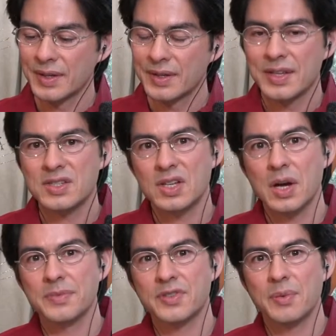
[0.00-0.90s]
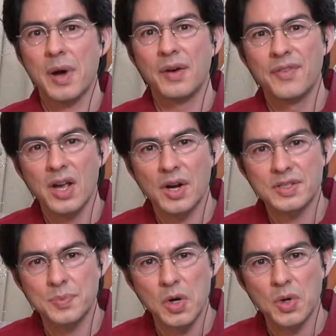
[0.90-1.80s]
This comes from Avvaiyar's
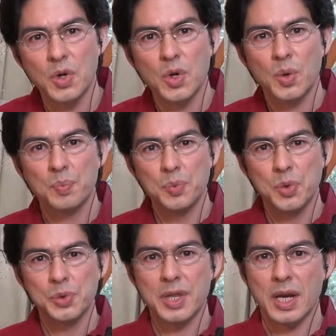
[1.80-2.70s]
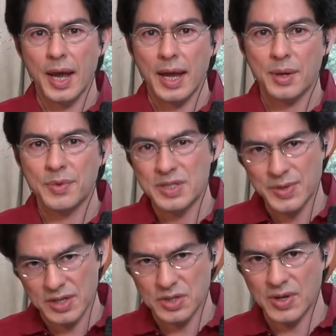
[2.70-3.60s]
book, Moothurai, which we
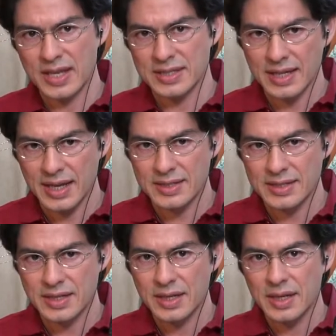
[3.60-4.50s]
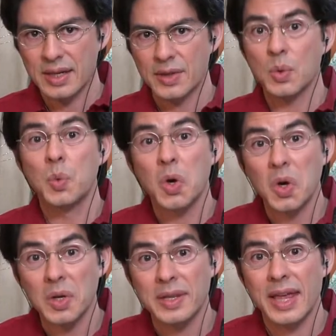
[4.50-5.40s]
could translate as the
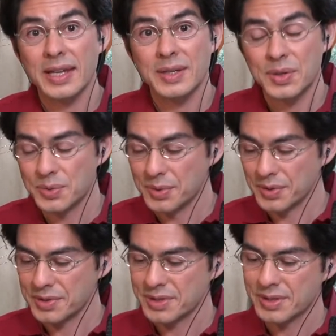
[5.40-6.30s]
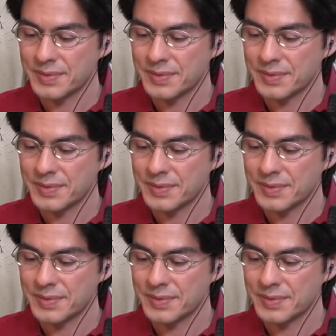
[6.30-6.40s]
word that endures.